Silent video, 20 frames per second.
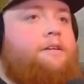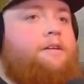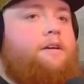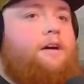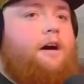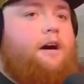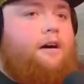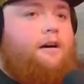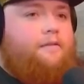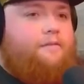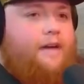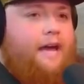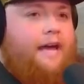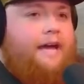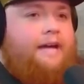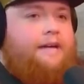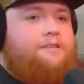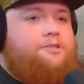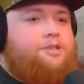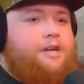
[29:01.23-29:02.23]
of
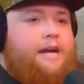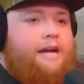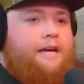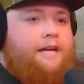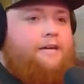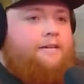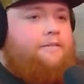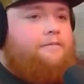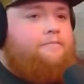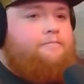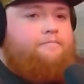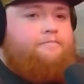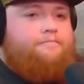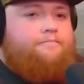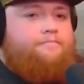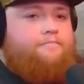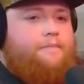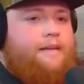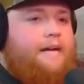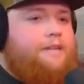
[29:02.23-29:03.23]
age and
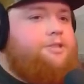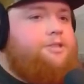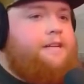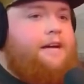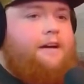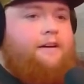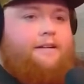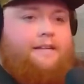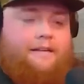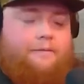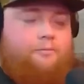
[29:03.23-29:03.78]
nationality and